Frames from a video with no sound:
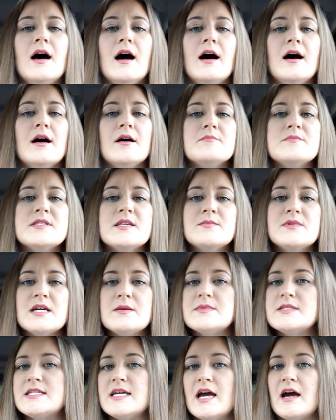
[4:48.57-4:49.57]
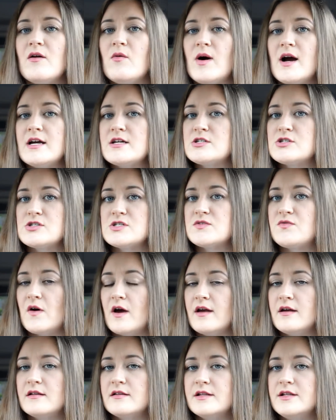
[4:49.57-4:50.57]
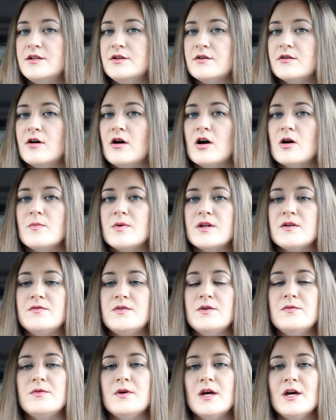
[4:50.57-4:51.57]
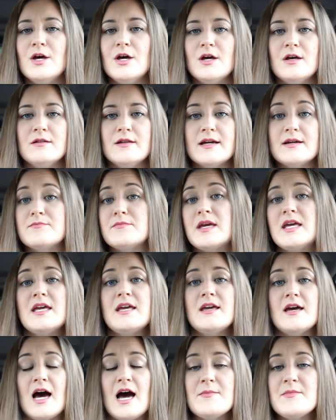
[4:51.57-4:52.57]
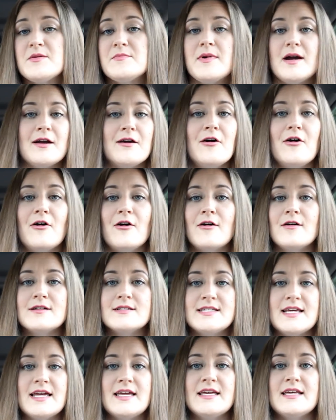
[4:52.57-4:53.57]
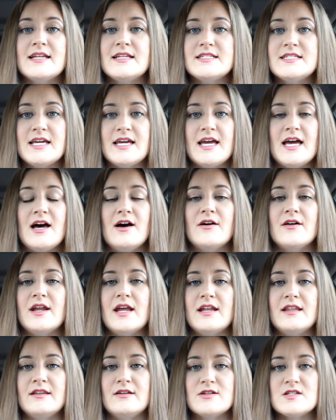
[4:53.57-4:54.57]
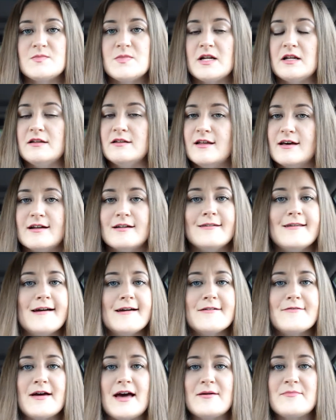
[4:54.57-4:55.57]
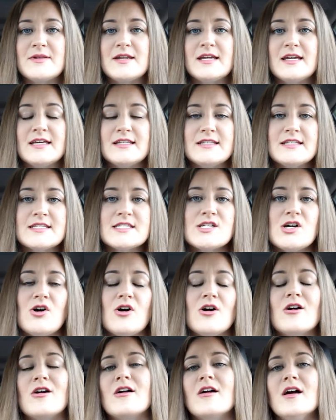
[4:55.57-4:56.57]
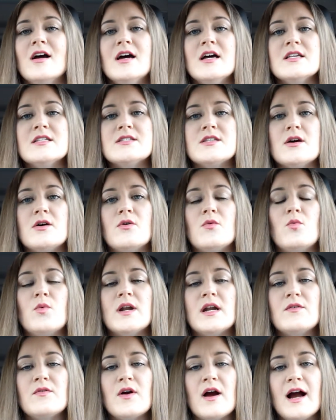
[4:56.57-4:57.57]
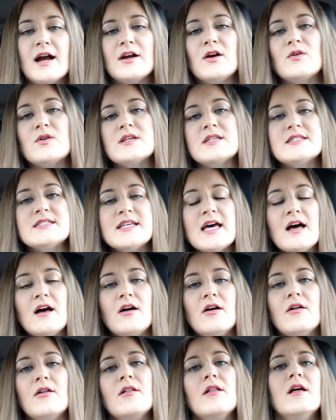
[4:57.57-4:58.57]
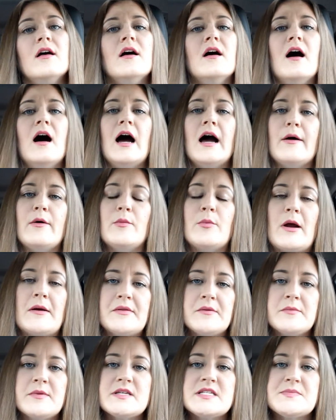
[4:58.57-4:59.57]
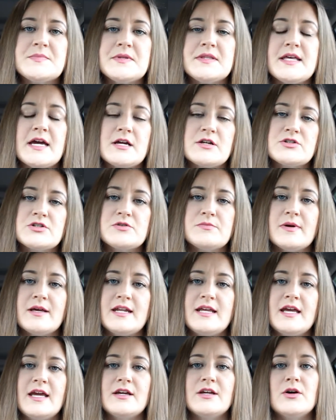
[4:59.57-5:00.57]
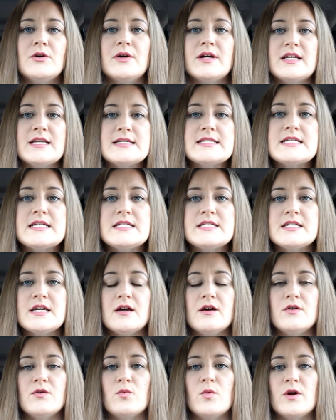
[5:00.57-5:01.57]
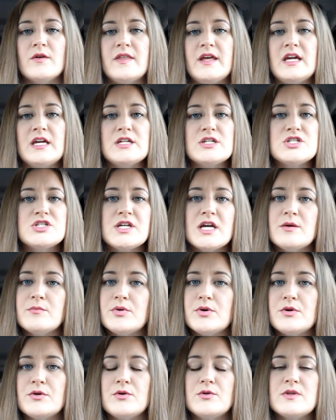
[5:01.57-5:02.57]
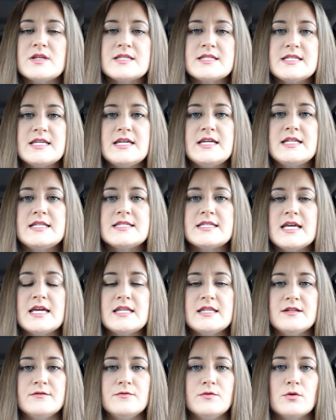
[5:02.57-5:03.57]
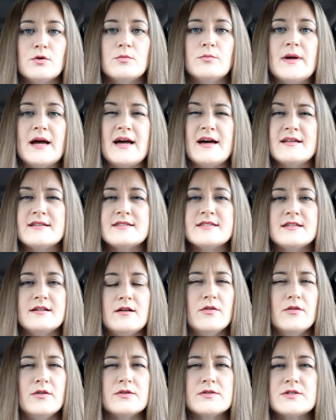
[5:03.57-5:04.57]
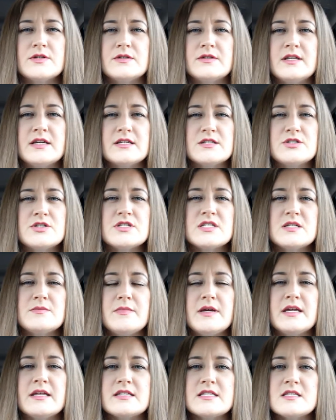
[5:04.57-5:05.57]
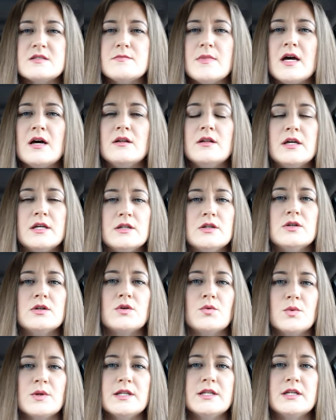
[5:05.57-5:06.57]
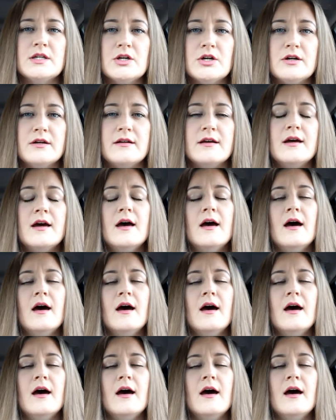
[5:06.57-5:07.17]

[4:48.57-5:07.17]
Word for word: Um, sometimes DIY is just fine cleaning your car, but if you've like me, I'm in my car day in and day out, and there's been a lot of life happening in this car. So whenever I go to sell, I will probably spend the extra money and go get it detailed where they can shampoo the seats and the floor mats those good things just to make it smell and look really good.